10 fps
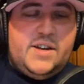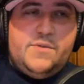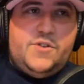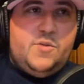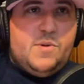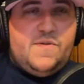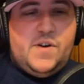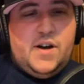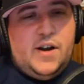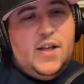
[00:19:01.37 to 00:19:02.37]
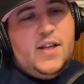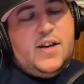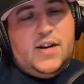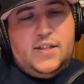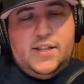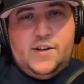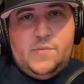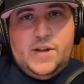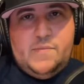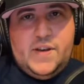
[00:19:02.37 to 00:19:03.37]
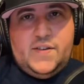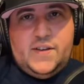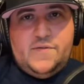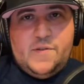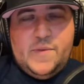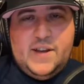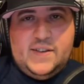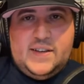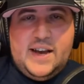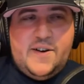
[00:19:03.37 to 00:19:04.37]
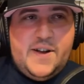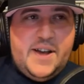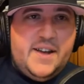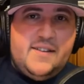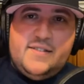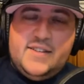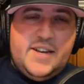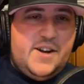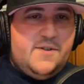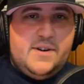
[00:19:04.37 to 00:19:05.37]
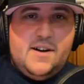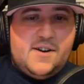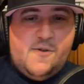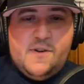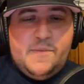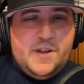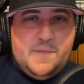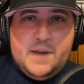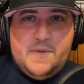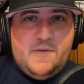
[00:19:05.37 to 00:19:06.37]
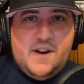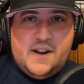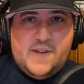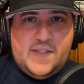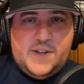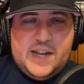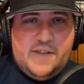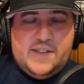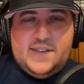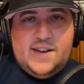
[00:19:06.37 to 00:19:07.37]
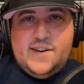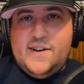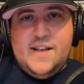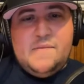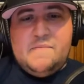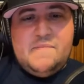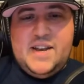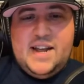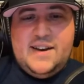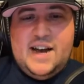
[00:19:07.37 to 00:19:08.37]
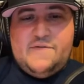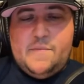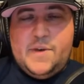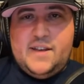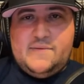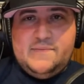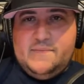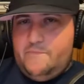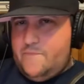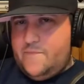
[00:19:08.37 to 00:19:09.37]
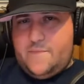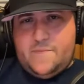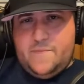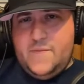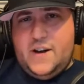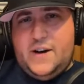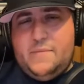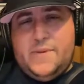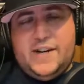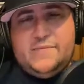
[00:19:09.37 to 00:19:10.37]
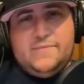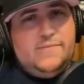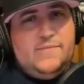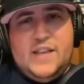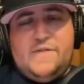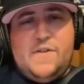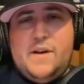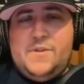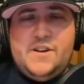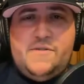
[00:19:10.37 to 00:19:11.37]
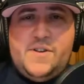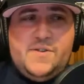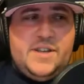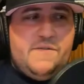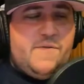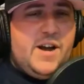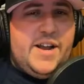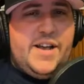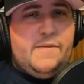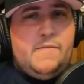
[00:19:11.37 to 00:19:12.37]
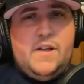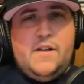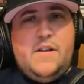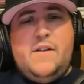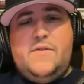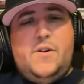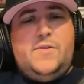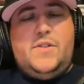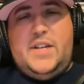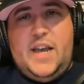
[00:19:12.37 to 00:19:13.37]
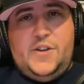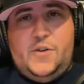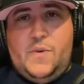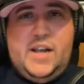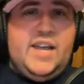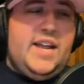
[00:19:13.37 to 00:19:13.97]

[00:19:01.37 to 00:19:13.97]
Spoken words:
was super fun. A little bit busy for me on Saturday. A 250,000 people walking around the Javits Center. Not for me. But if you're able to go Thursday and Friday, those are the days you want to get